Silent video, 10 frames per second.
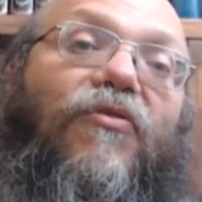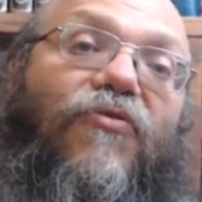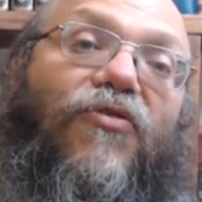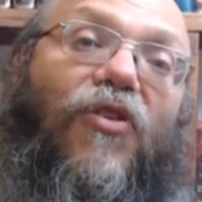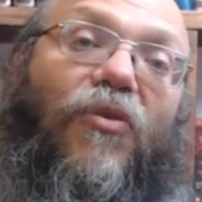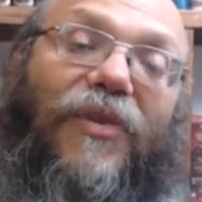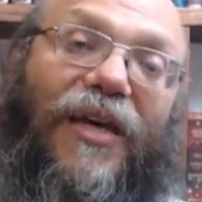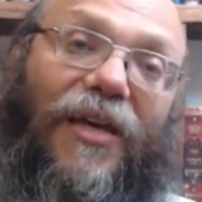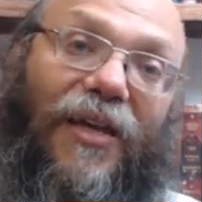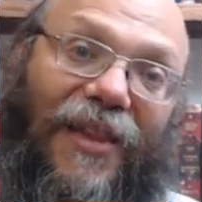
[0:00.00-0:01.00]
from
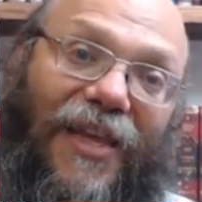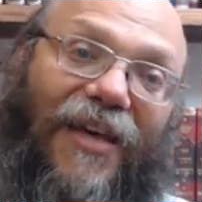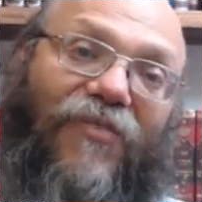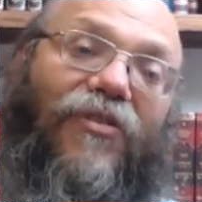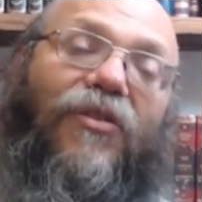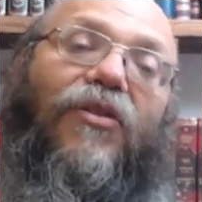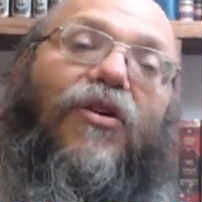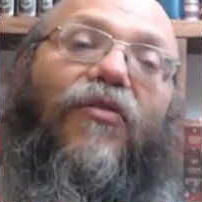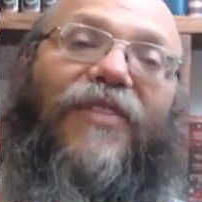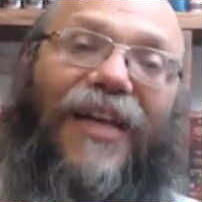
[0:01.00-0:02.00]
the level
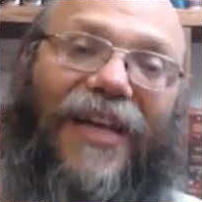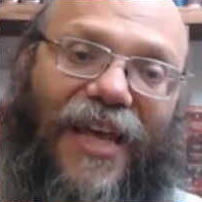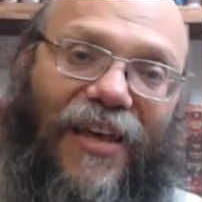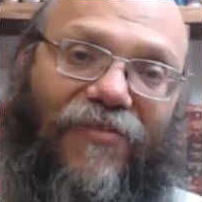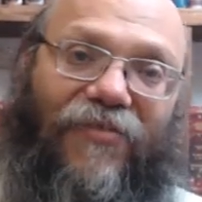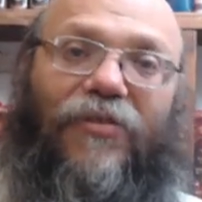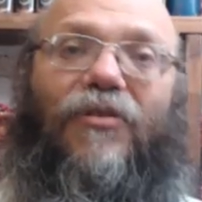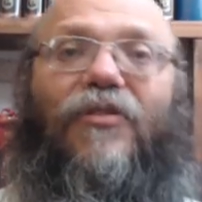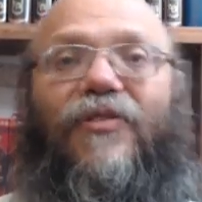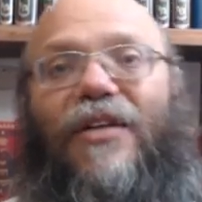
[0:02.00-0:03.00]
of the navel of